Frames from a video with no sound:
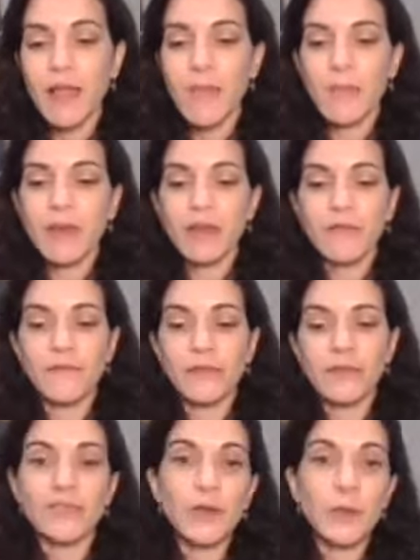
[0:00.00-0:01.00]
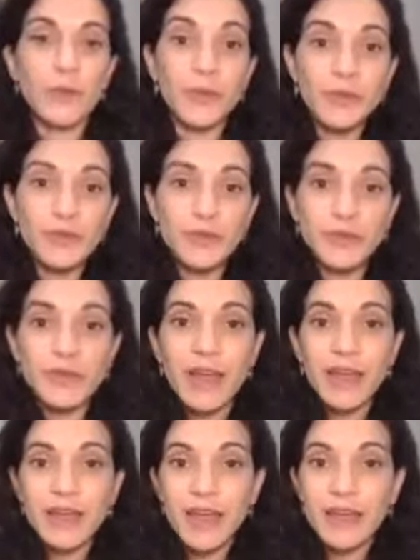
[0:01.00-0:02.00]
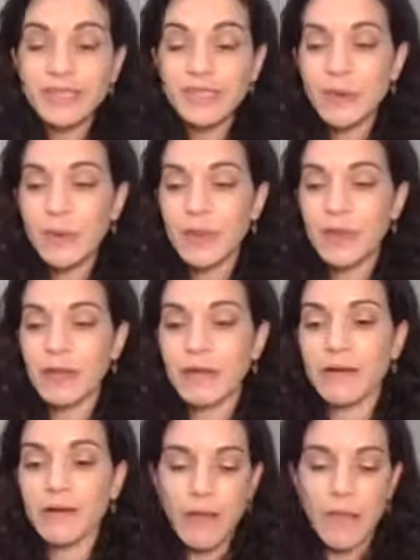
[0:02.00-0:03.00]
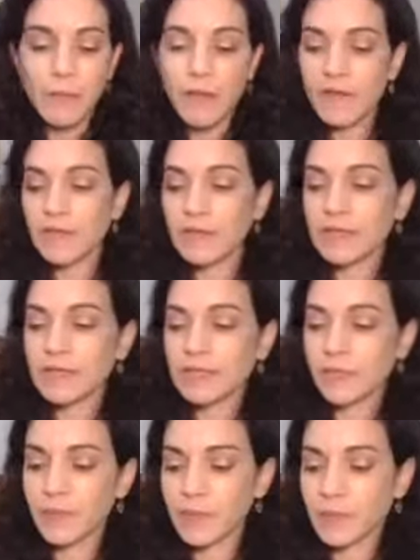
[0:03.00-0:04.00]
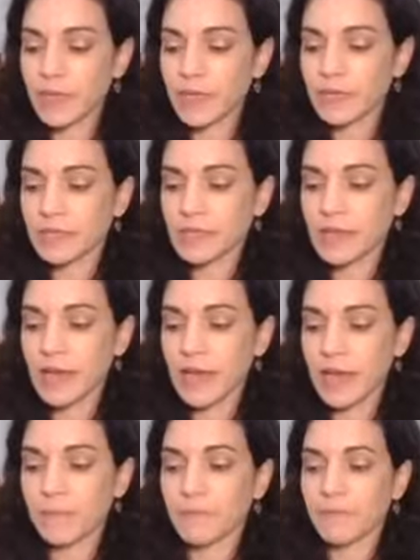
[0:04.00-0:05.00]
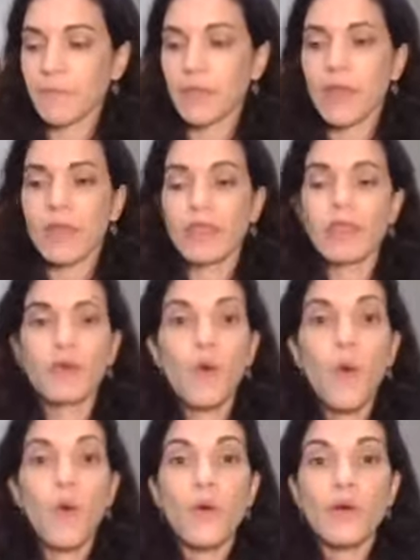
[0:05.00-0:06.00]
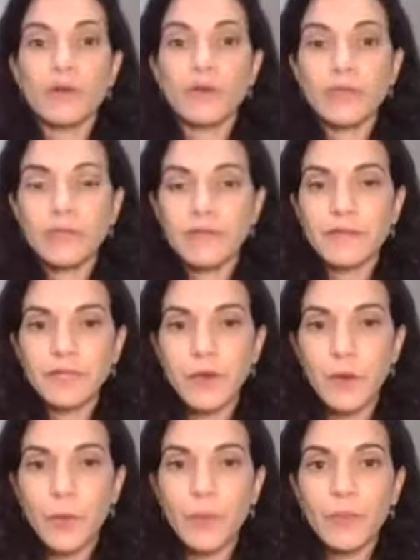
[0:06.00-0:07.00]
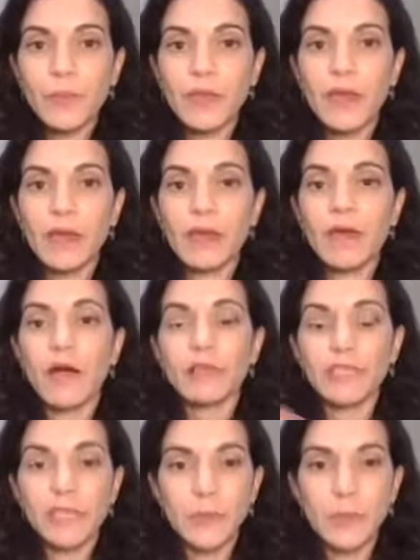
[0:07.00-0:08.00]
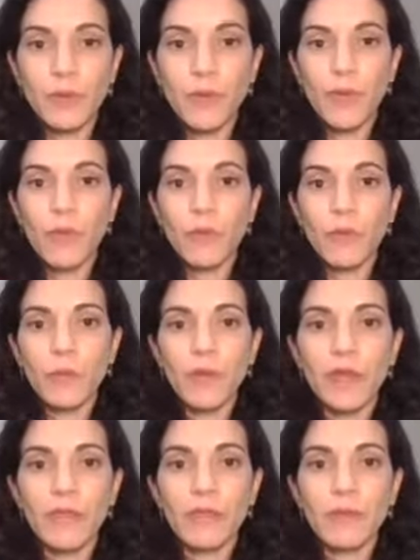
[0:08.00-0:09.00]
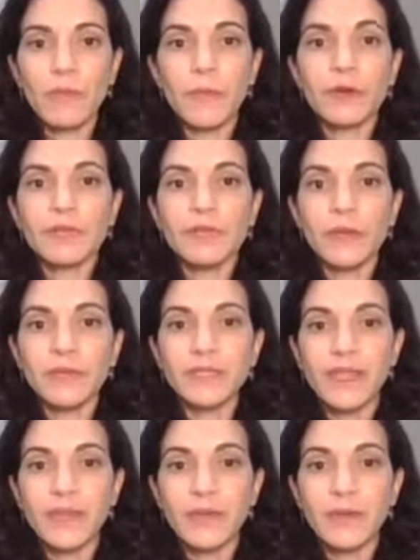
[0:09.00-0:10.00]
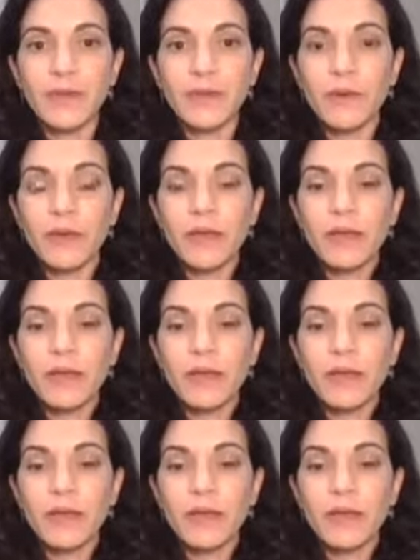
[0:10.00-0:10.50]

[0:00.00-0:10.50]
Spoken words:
But if you're a soap user and not a soap maker, beveling simply means that the corners of a soap that are typical with most soaps that you